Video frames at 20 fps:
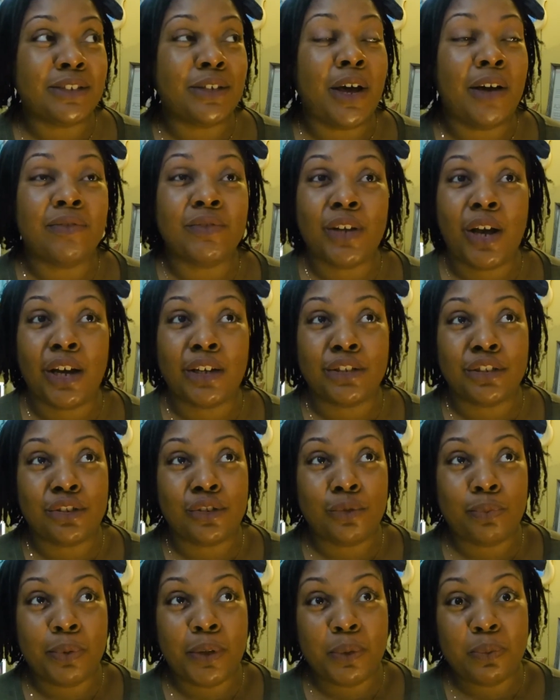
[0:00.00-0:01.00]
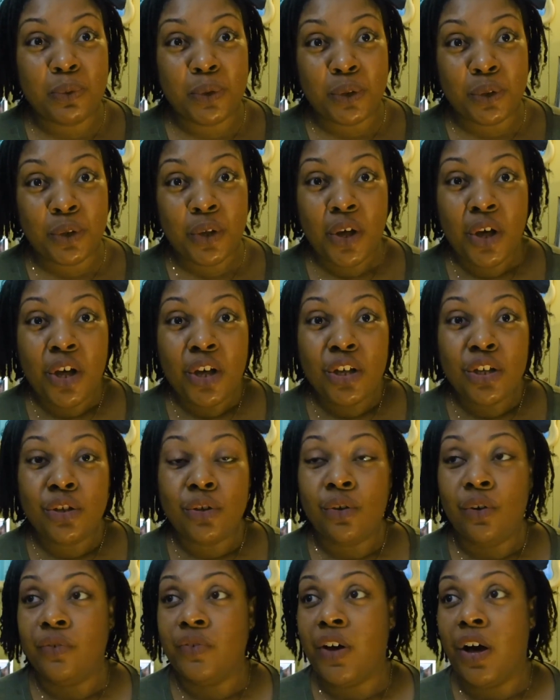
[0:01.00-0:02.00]
So I've talked to people
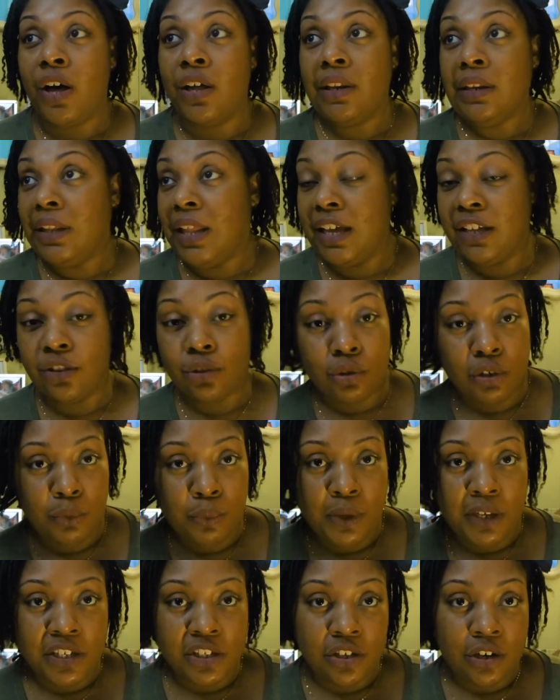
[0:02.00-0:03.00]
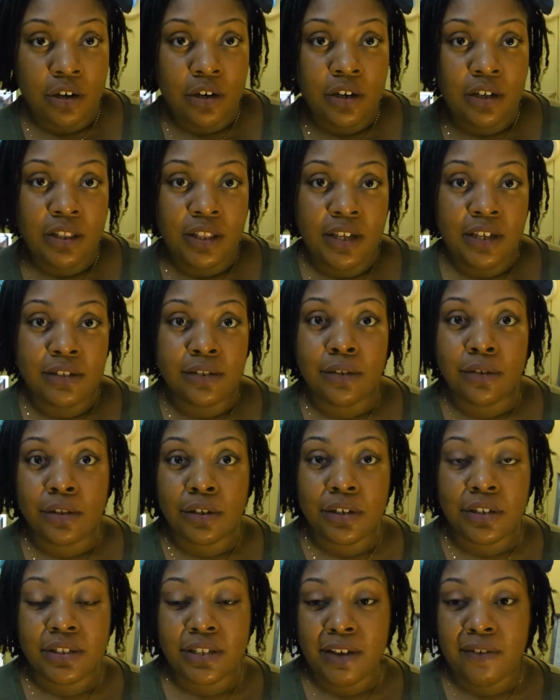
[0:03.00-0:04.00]
who have gone like three weeks early, so
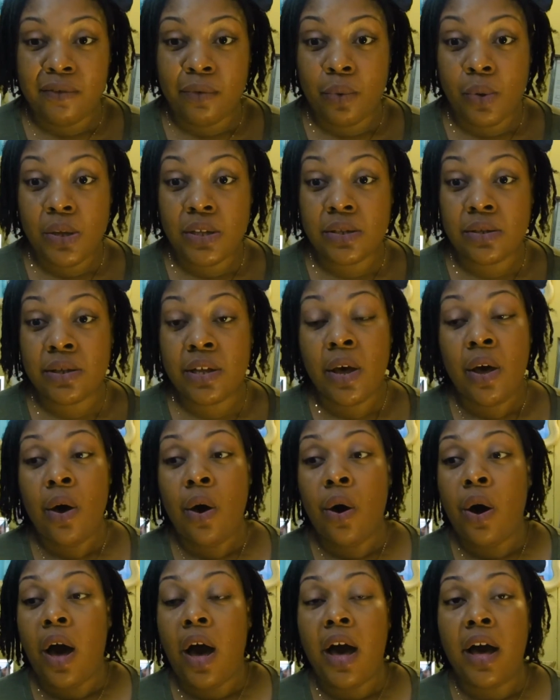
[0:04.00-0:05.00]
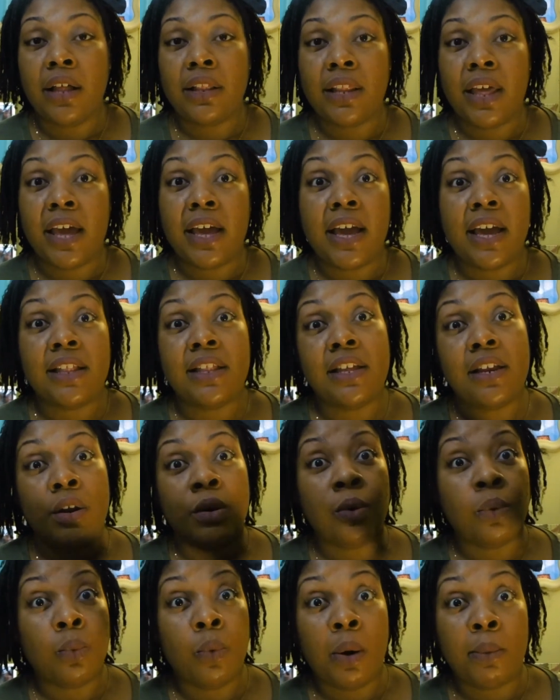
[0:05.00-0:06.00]
37 weeks uh, late and then
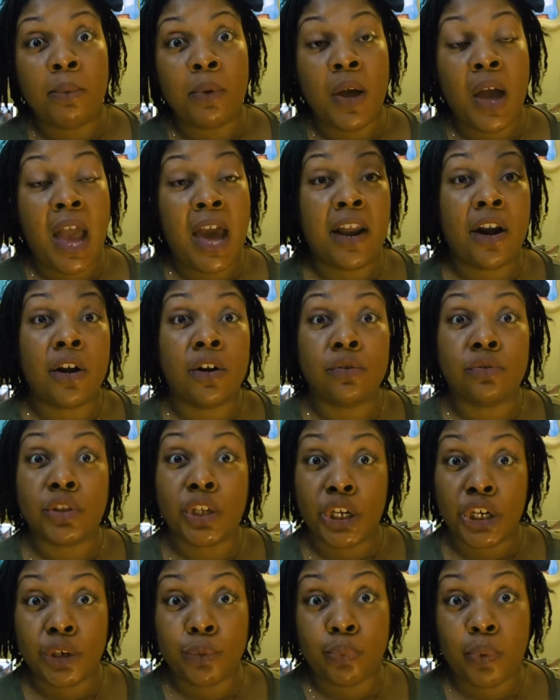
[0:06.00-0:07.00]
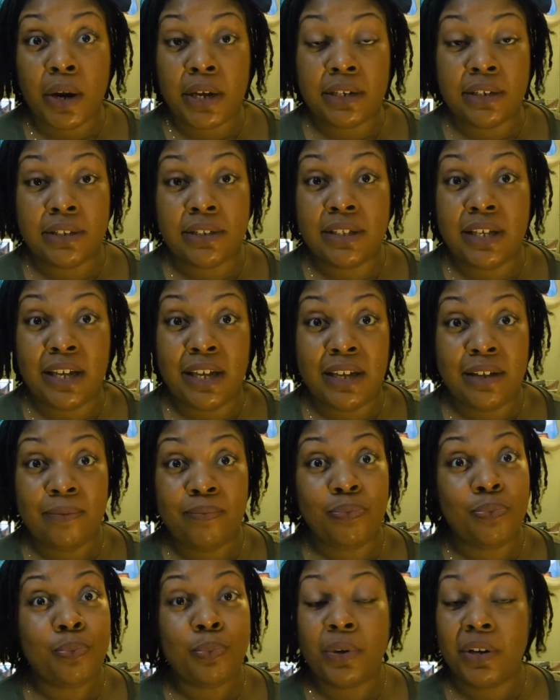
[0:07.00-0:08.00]
a woman had her third pregnancy
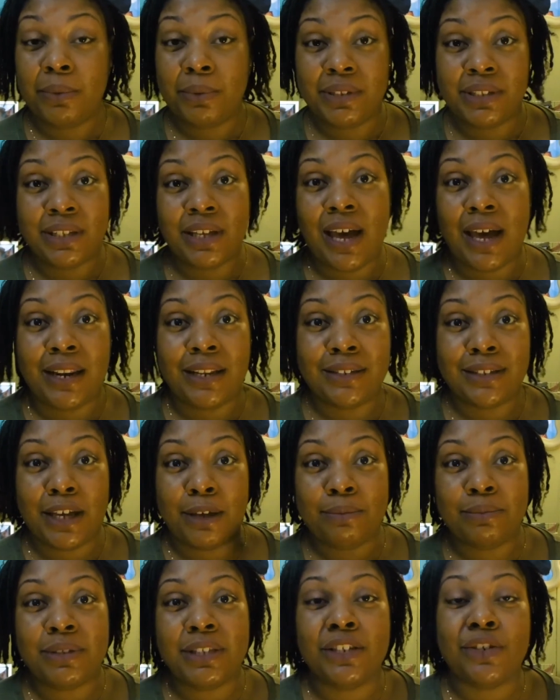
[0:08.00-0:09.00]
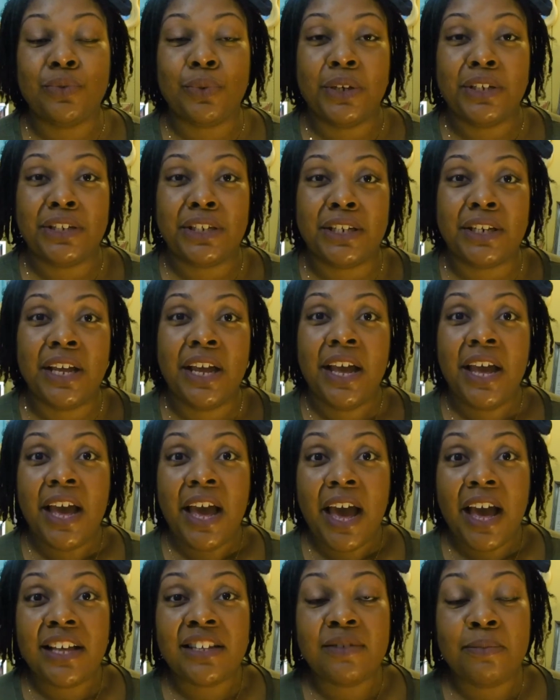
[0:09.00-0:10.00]
pretty much kind of same situation
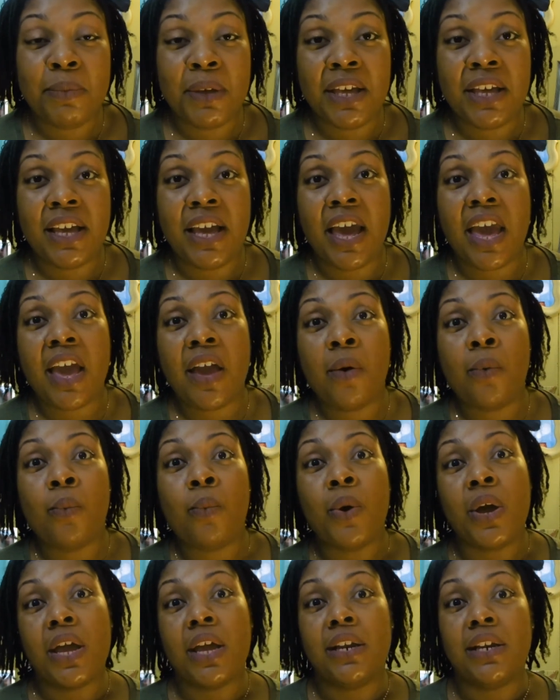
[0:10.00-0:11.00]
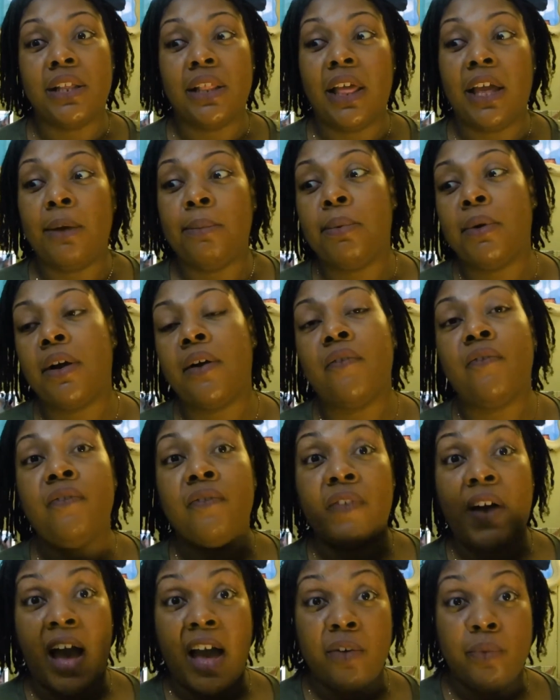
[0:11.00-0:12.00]
as me and went into labor
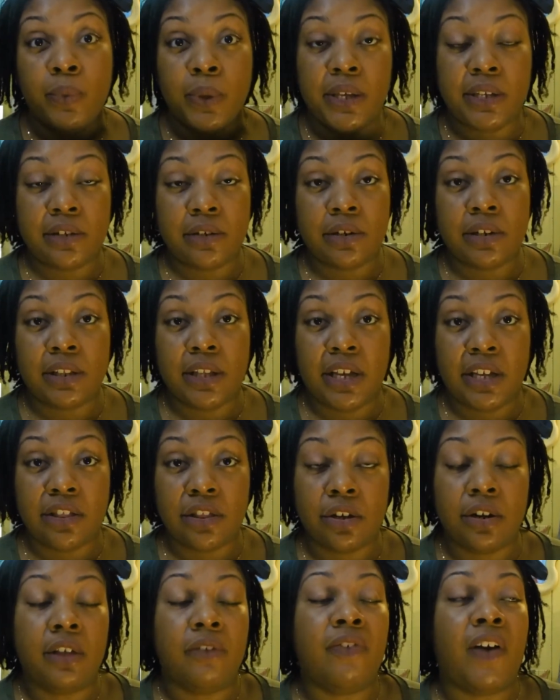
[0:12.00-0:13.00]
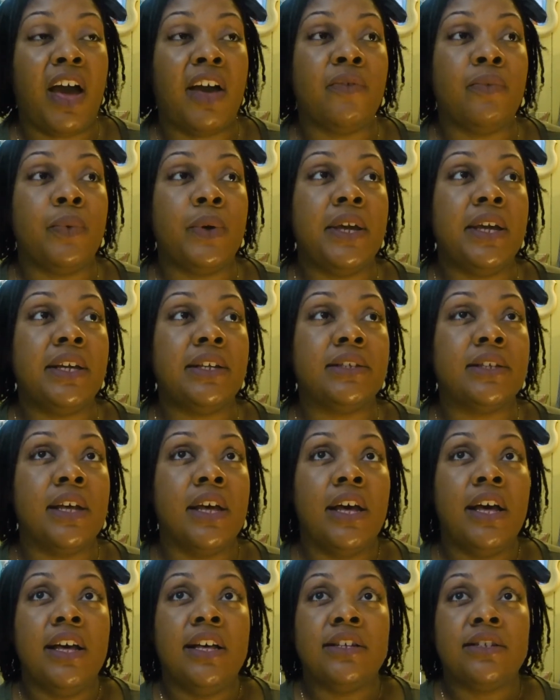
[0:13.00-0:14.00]
five weeks early at 35 weeks
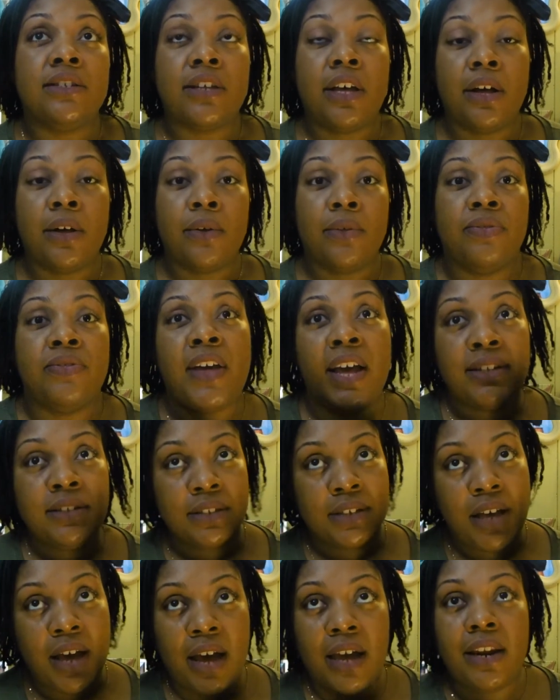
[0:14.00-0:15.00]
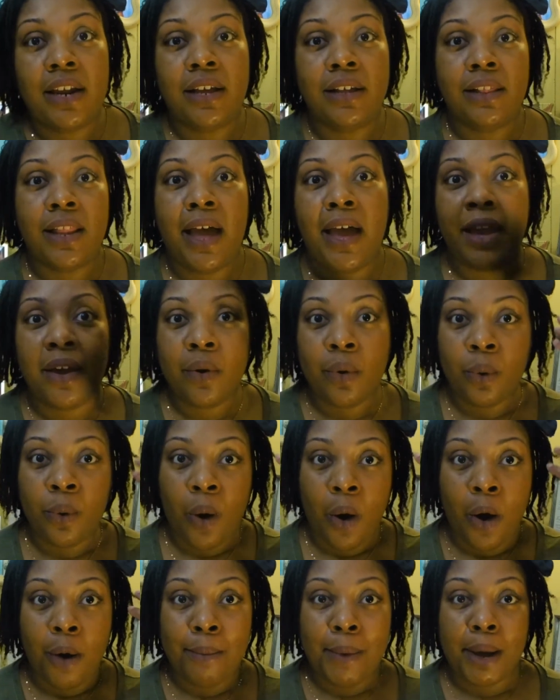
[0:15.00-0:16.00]
so that's kind of like
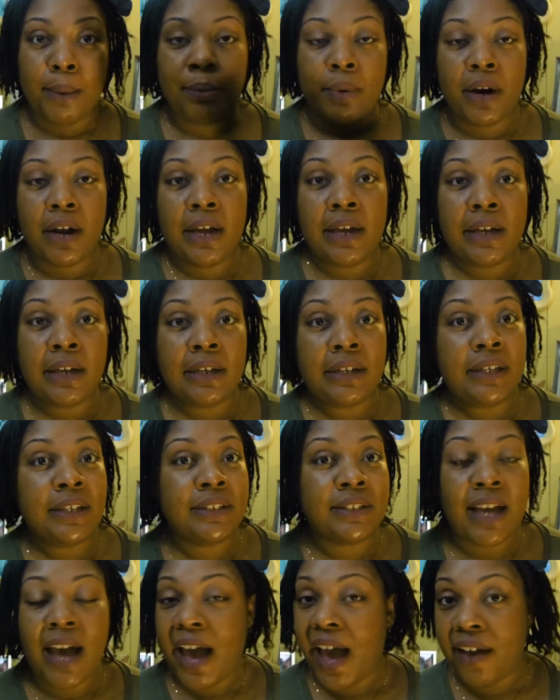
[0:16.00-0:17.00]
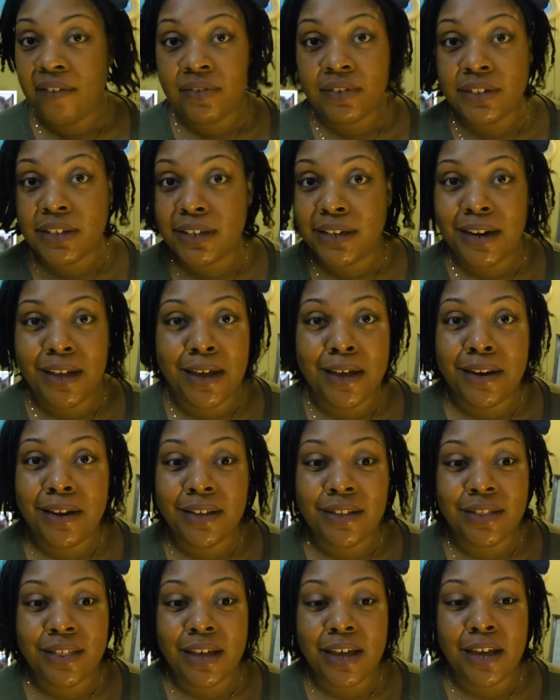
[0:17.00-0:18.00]
on my brain because I haven't done
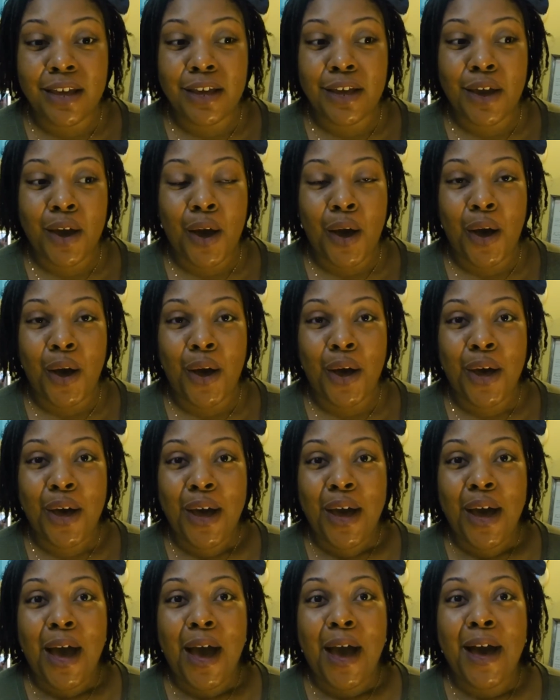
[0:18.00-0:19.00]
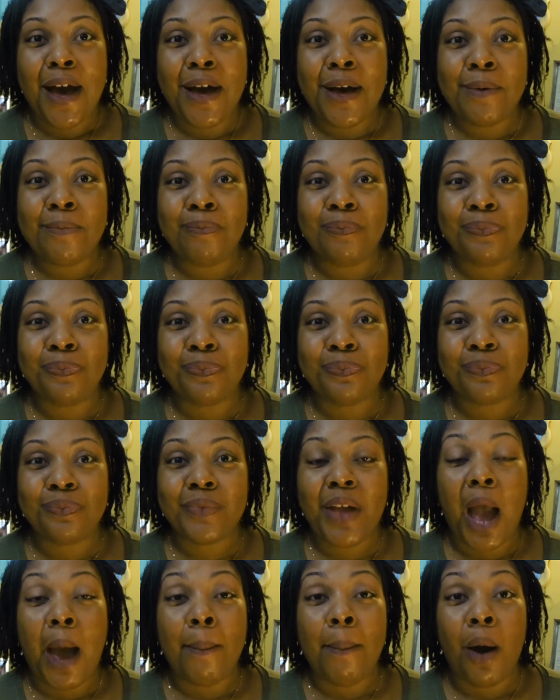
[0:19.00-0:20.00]
anything y'all um,
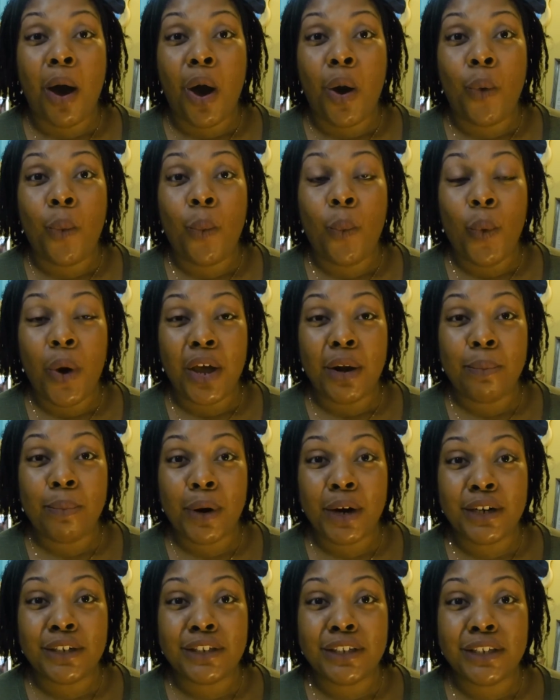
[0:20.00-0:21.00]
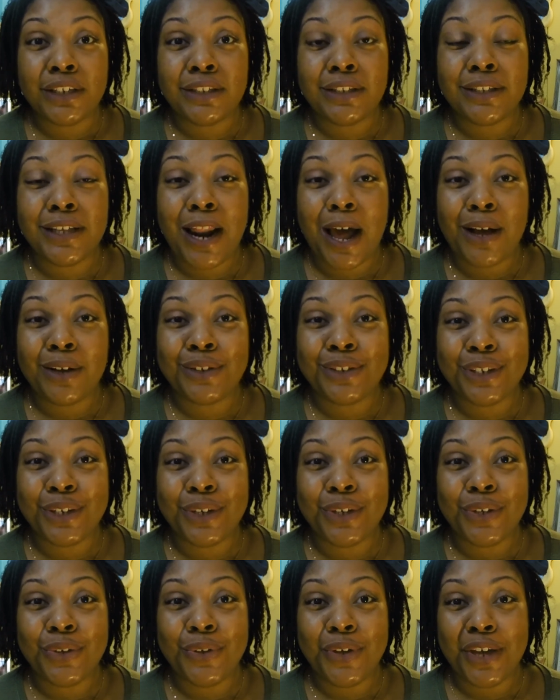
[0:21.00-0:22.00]
I bought one purchase that I'll show
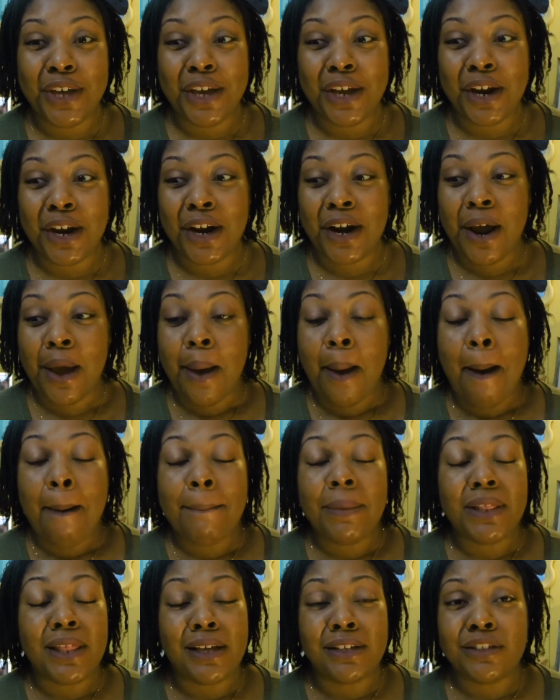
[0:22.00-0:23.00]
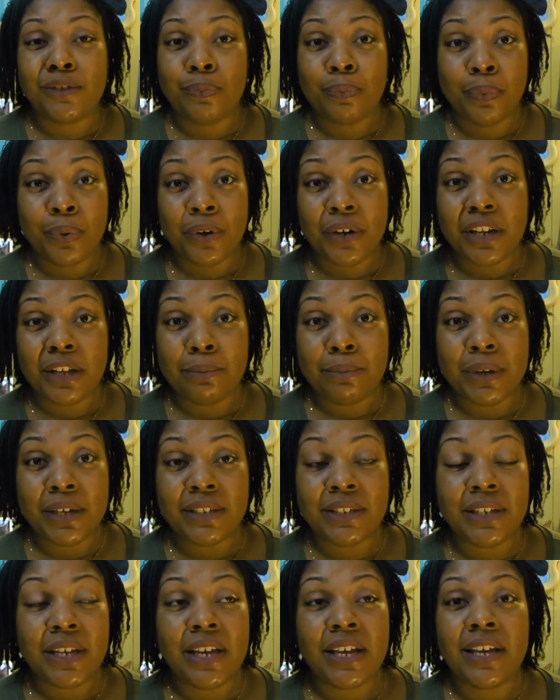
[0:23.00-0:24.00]
you here but that's pretty
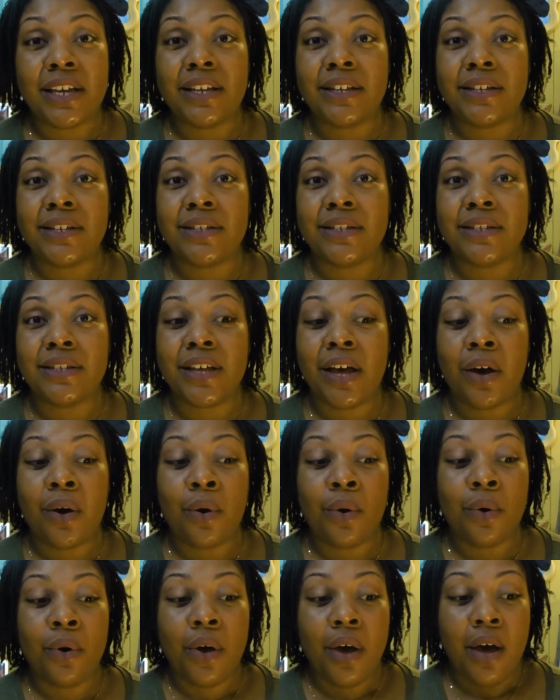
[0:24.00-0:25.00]
much it and so